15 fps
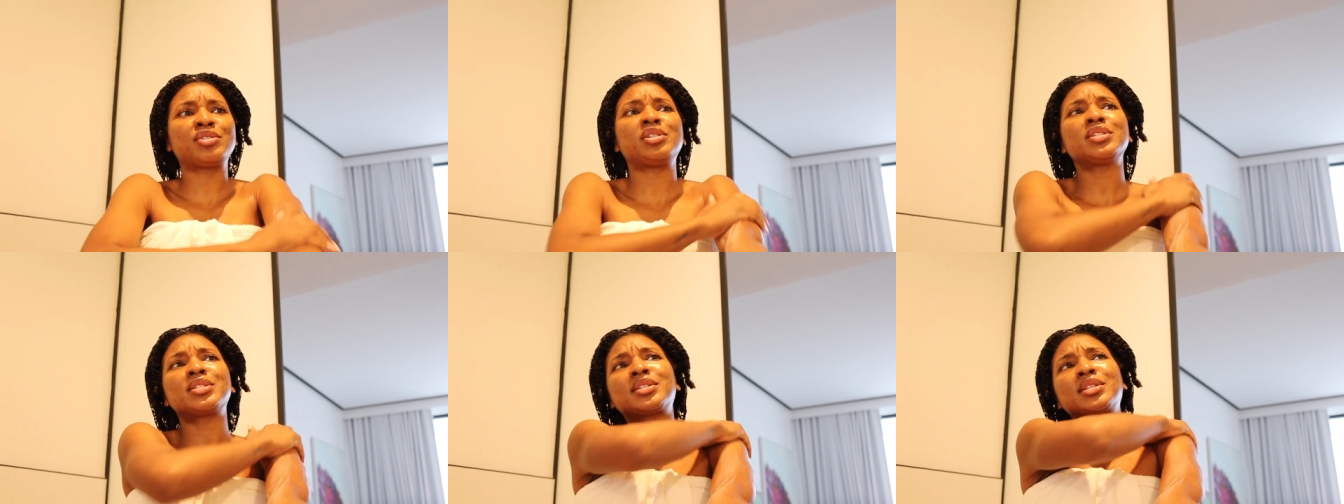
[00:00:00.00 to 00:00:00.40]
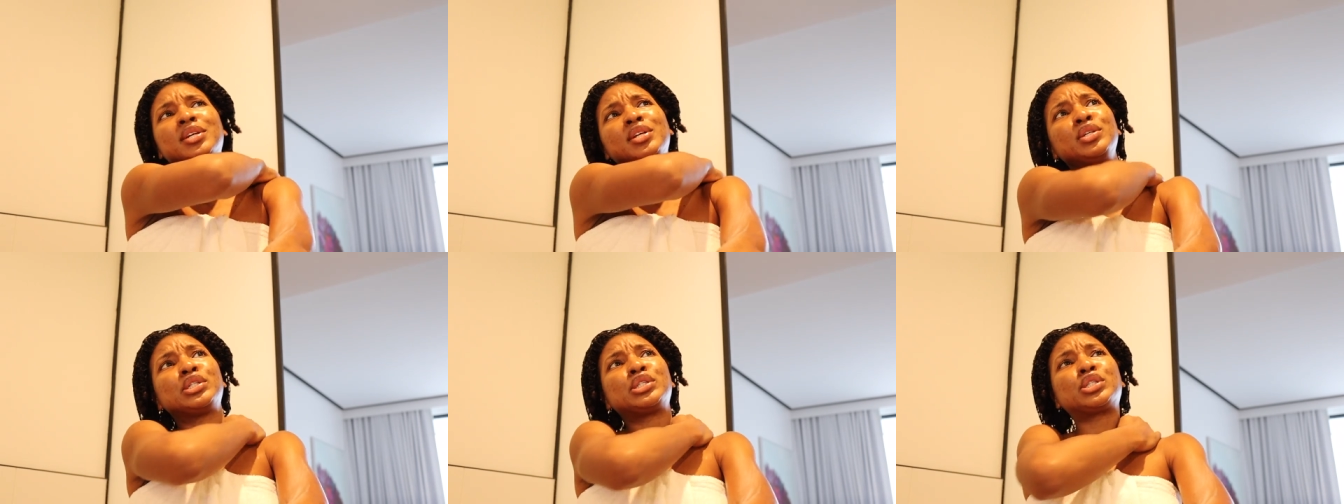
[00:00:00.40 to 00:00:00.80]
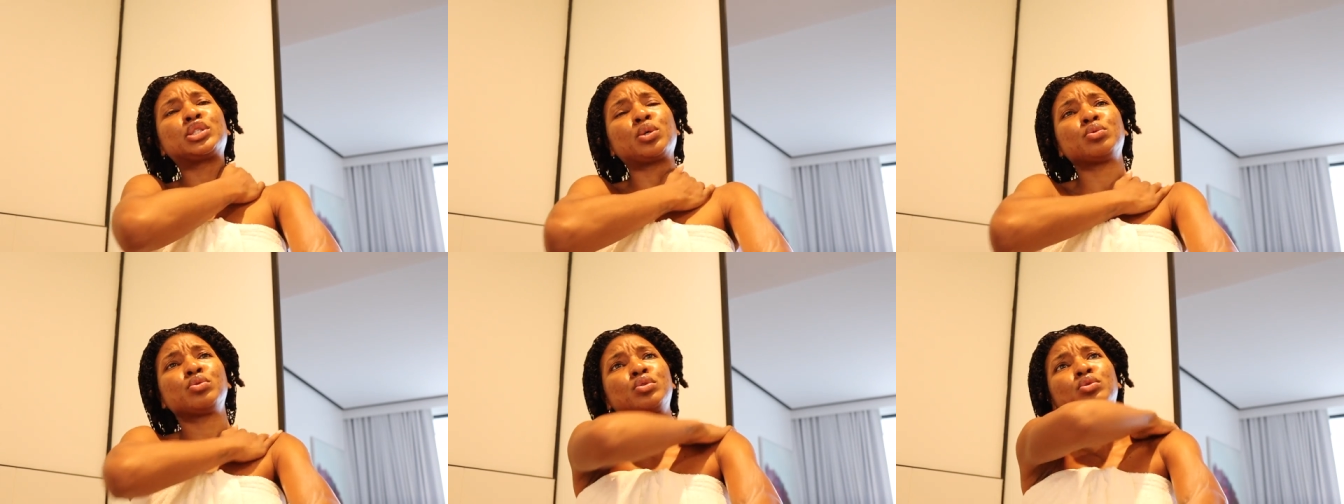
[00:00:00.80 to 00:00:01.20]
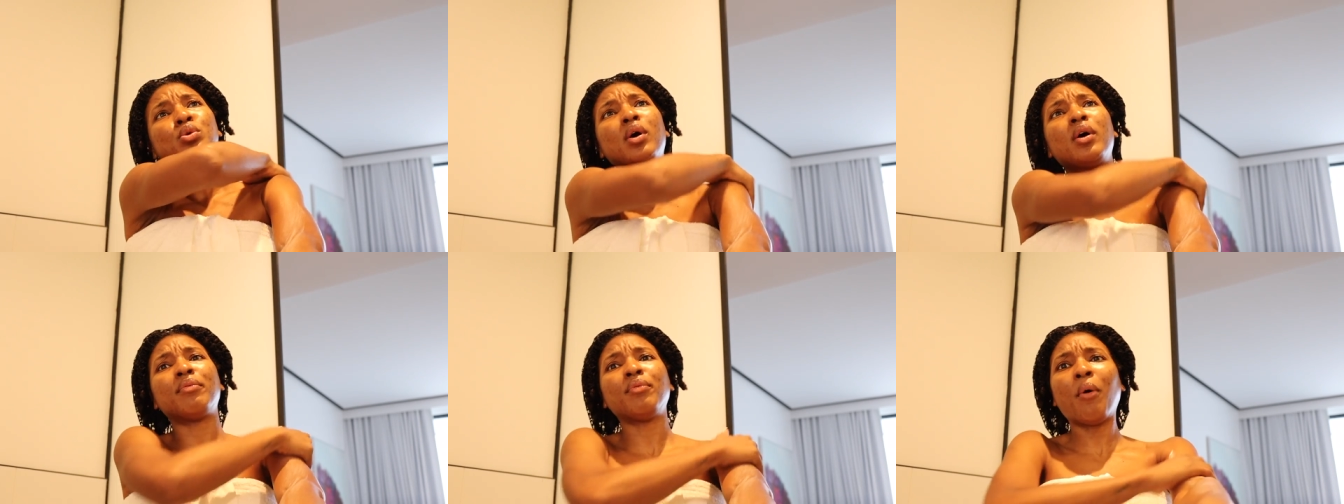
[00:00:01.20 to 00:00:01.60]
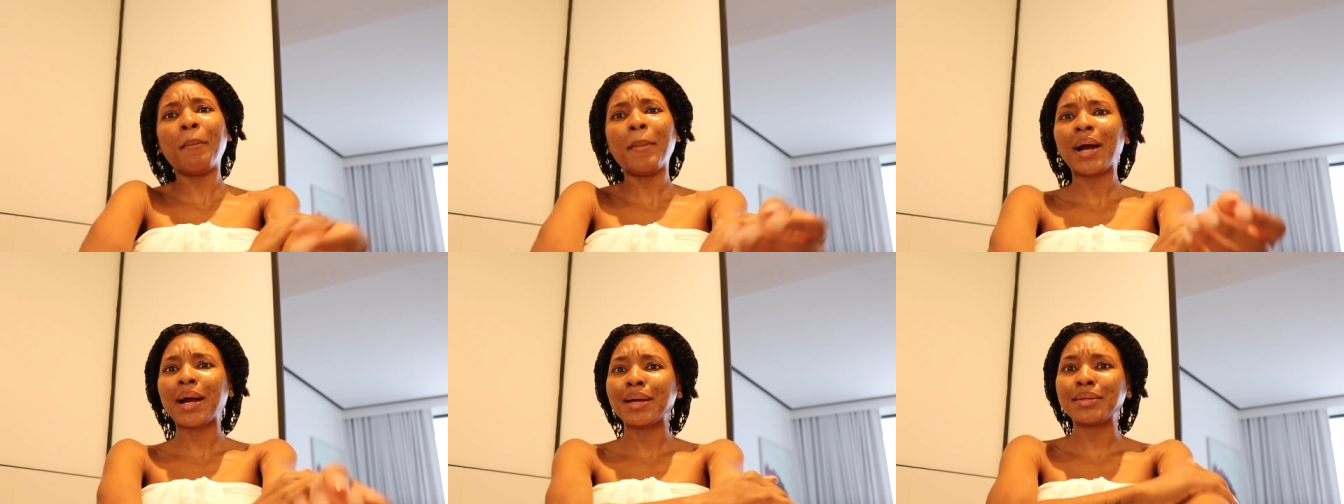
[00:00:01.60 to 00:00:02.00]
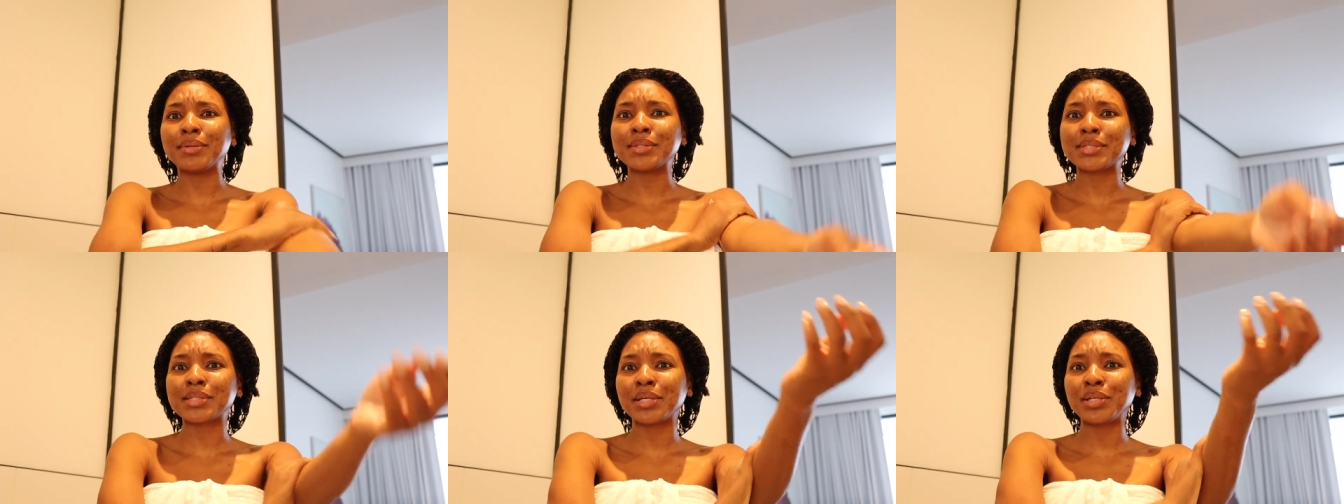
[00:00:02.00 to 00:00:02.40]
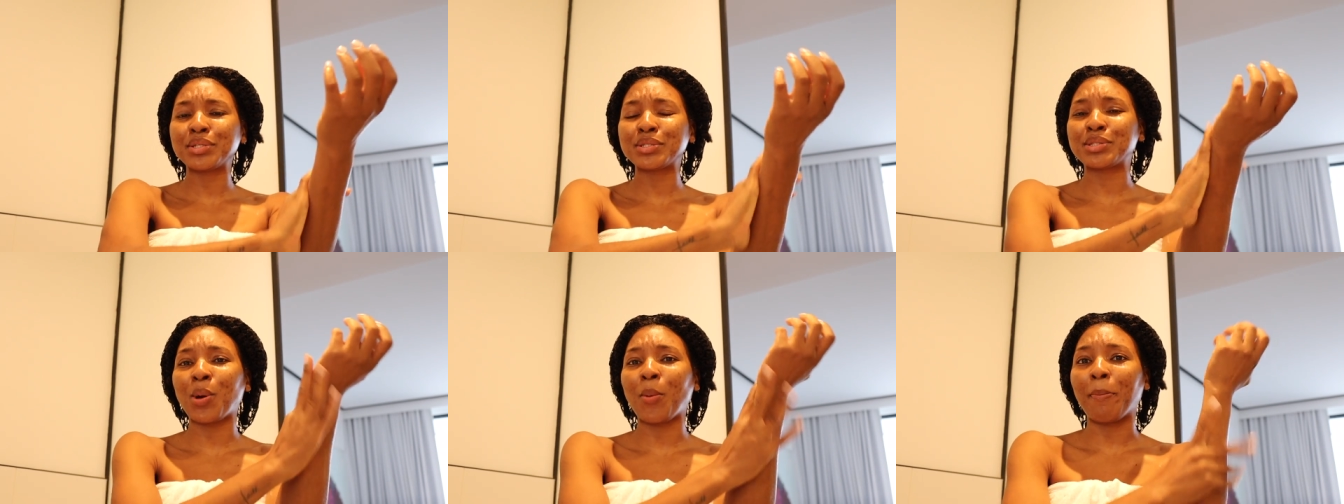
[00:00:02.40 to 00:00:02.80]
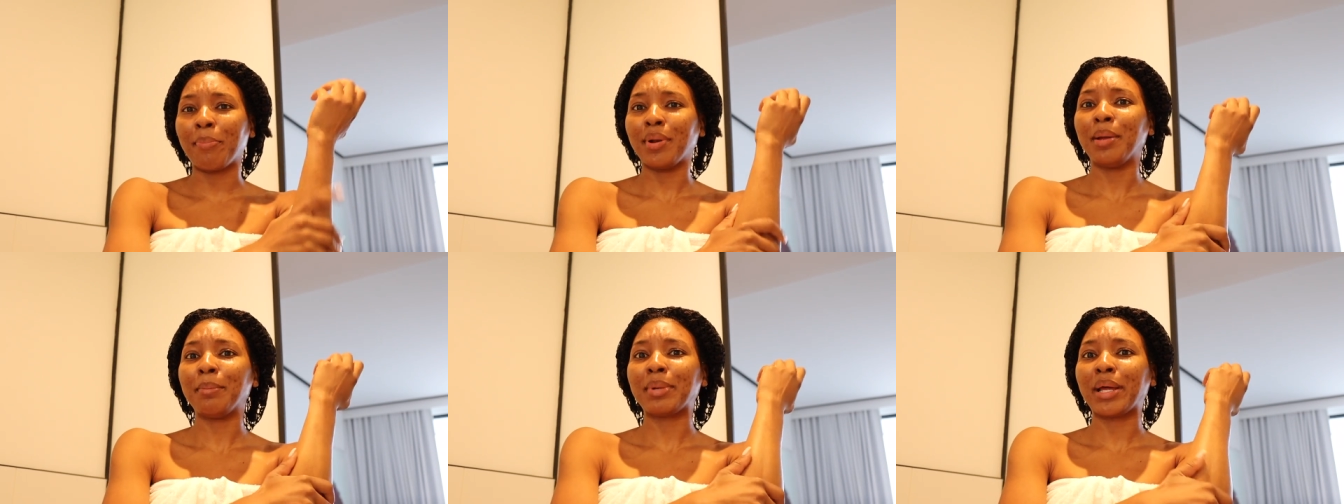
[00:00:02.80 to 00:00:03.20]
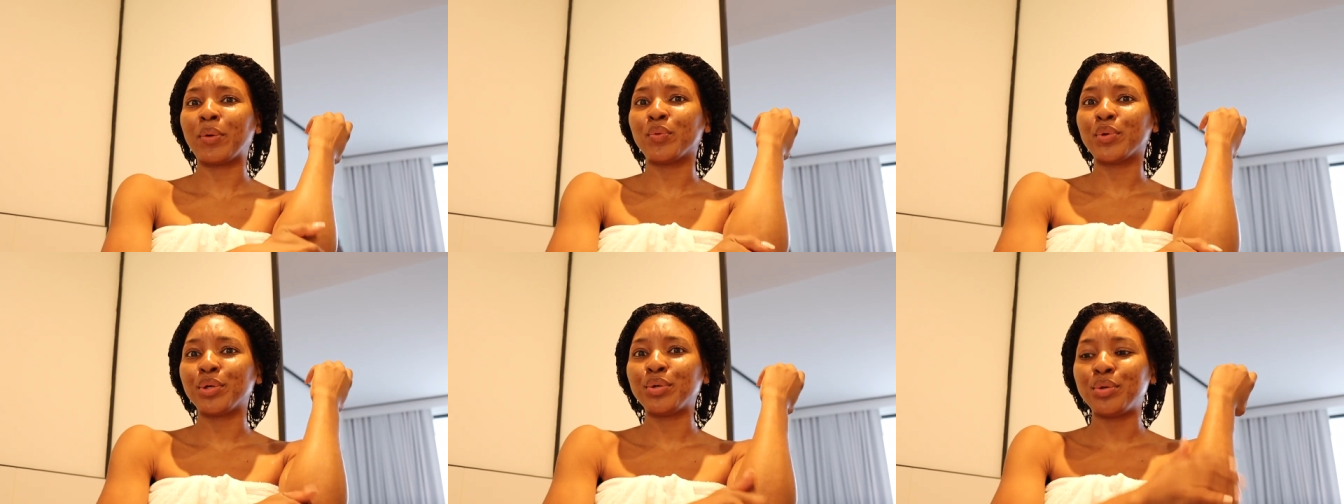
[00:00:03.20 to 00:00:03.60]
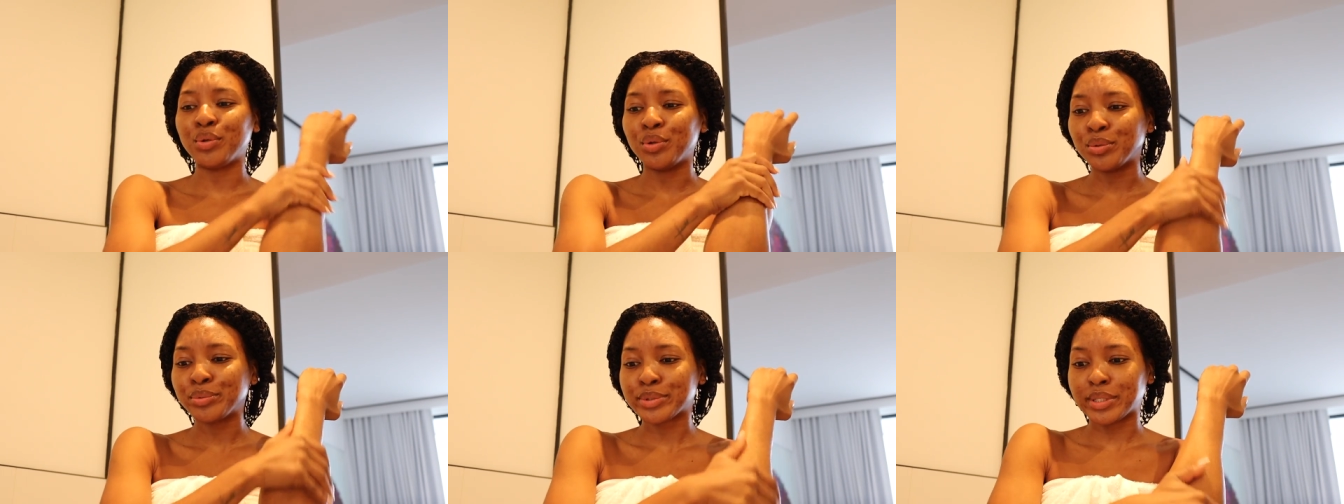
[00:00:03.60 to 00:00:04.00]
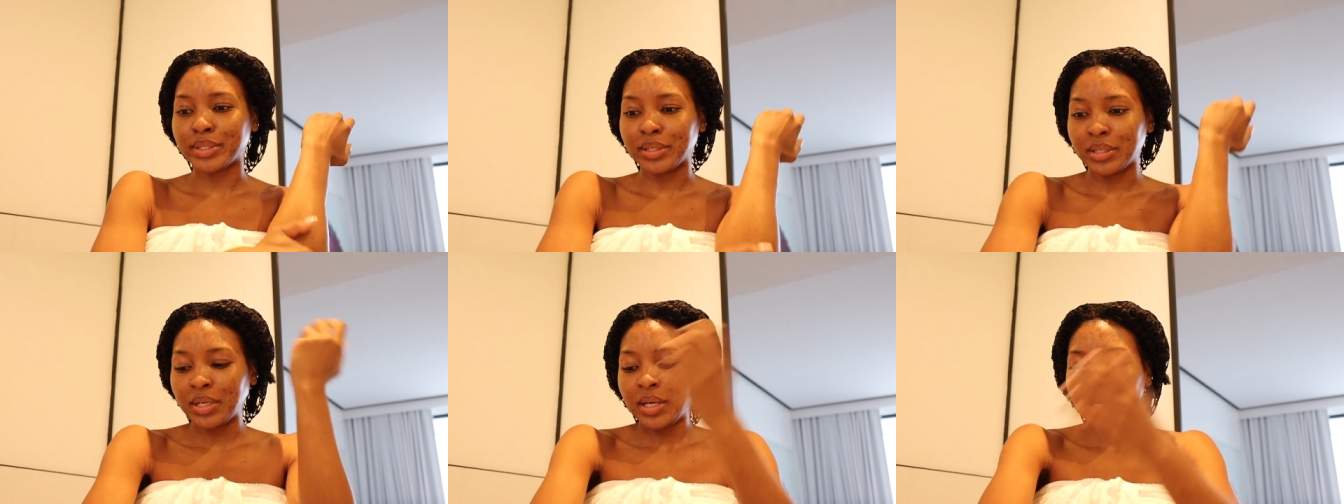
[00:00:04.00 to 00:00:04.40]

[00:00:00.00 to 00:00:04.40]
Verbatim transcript: your skin is so soft oh my god your skin is so plump like what are you using